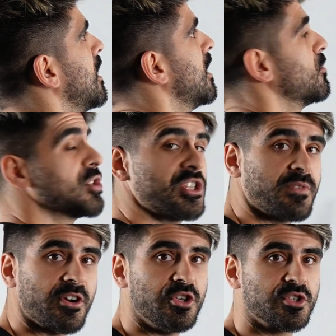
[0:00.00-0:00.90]
uh, which is
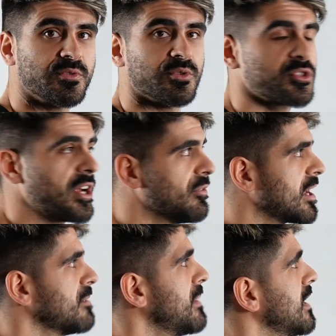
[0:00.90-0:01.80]
very useful. So I
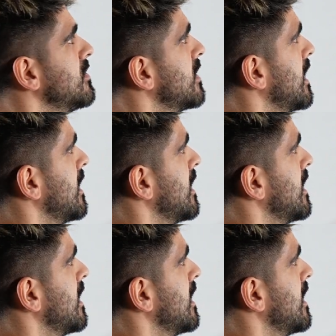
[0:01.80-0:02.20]
recommend